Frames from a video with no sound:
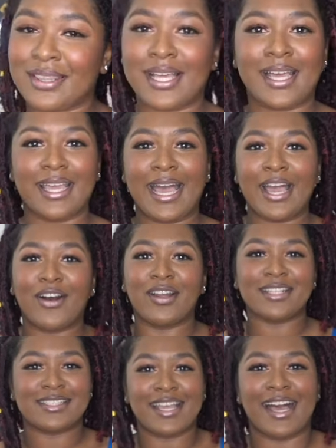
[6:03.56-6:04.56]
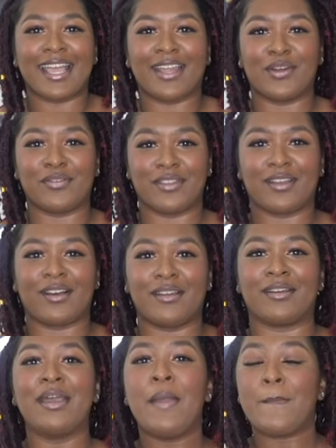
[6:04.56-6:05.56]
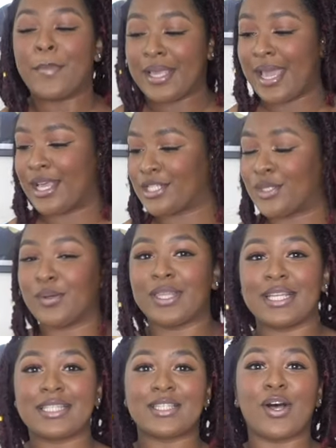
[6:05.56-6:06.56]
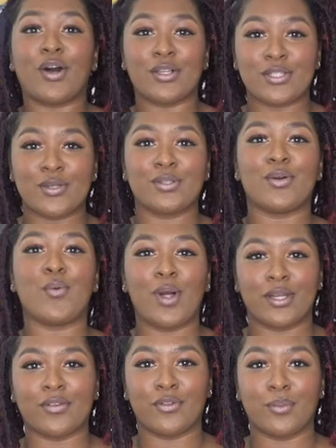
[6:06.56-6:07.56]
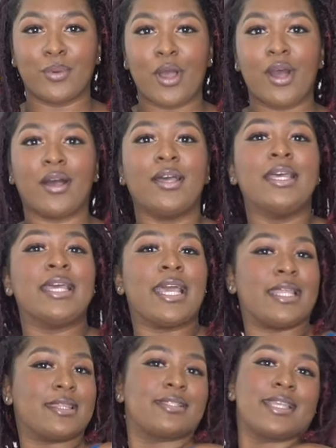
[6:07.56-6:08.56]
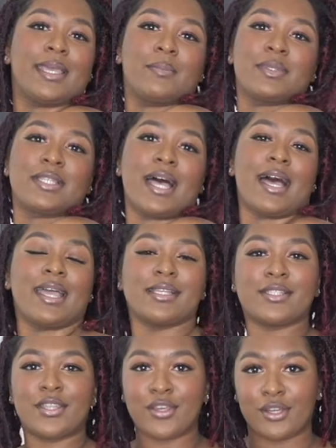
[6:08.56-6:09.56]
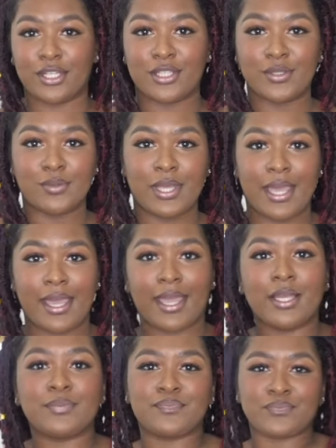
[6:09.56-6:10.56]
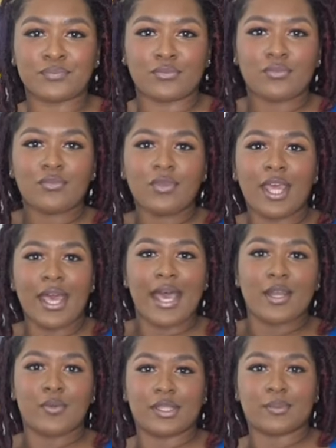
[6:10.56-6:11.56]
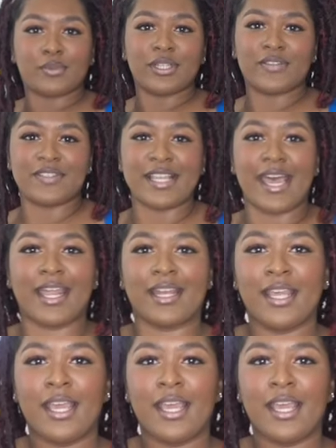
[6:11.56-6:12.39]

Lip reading: like, I honestly can't get over the color. But yeah, so this is also the wonderful bra in the same size, 32K, and with the brief set,